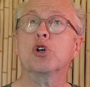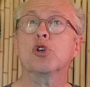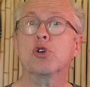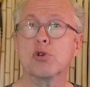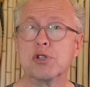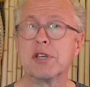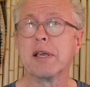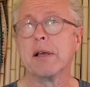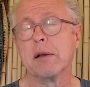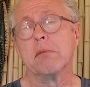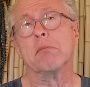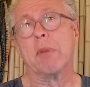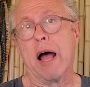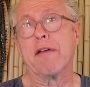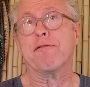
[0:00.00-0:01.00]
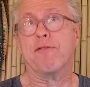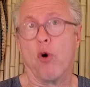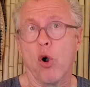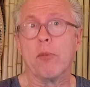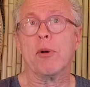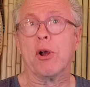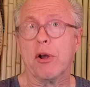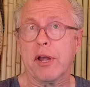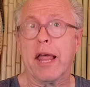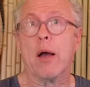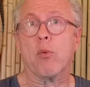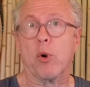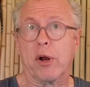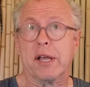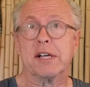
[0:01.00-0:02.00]
Using my former
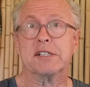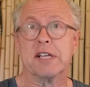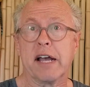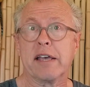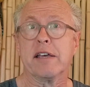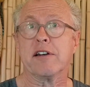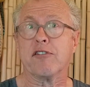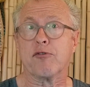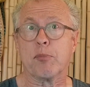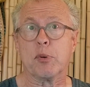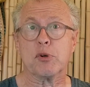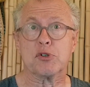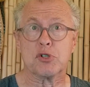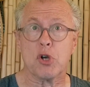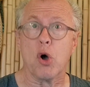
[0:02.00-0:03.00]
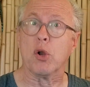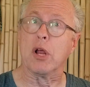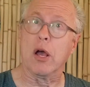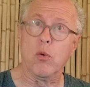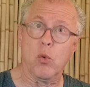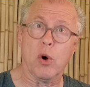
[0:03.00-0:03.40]
network executive persona,